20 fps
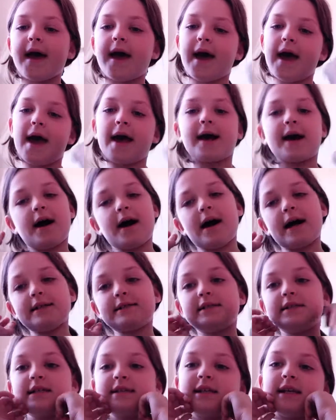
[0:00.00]
Hey guys,
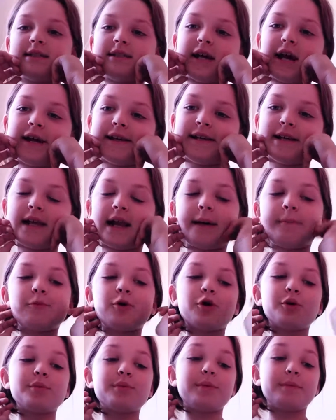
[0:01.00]
this is Jade. I'm
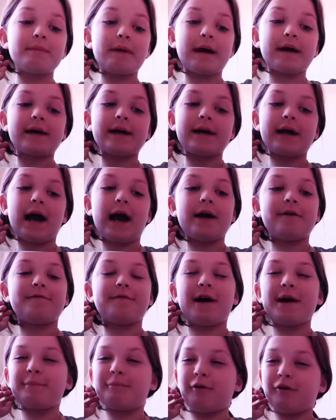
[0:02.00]
going to be making a
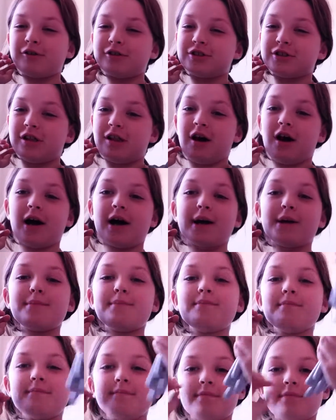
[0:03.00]
rainbow slime
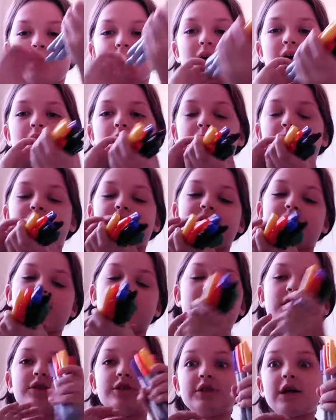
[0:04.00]
with
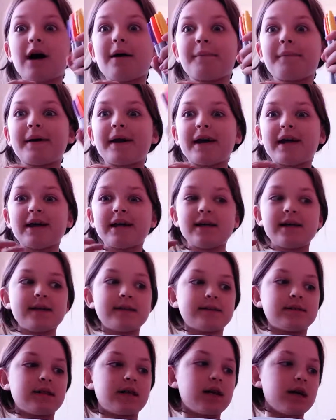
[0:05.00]
Sharpies.
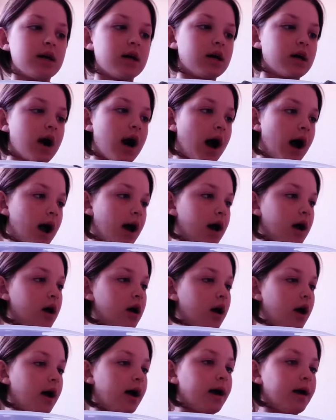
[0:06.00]

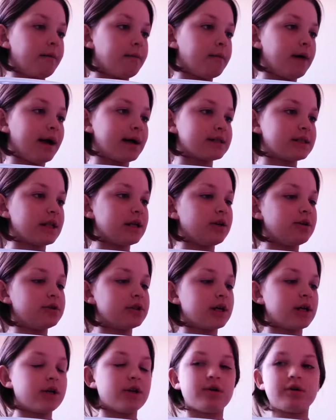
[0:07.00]
I'm actually
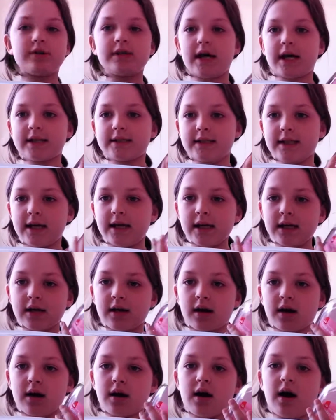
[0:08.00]
using a new technique.
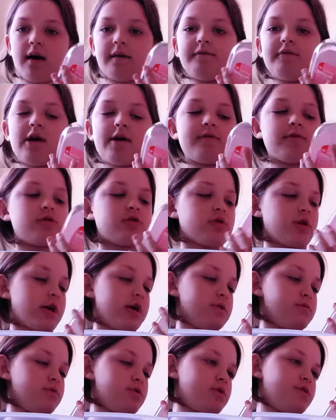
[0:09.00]
I've never
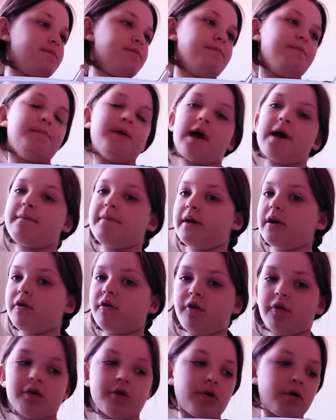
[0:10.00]
tried with baby
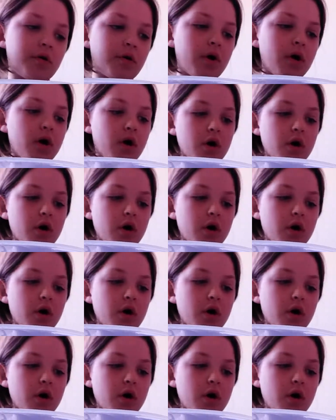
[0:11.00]
oil.